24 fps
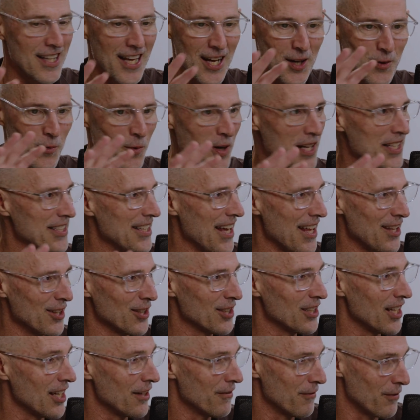Like, what does that
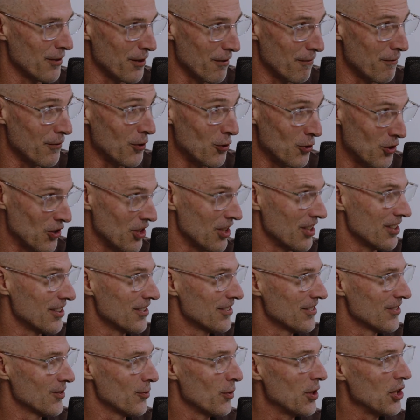look like for the future?
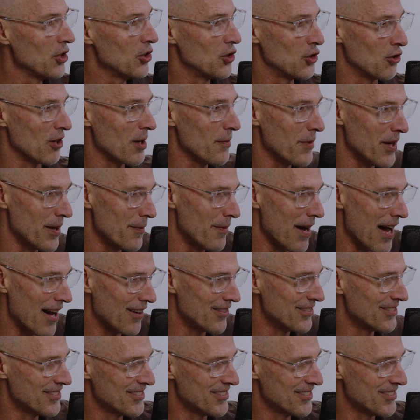What are you dreaming about?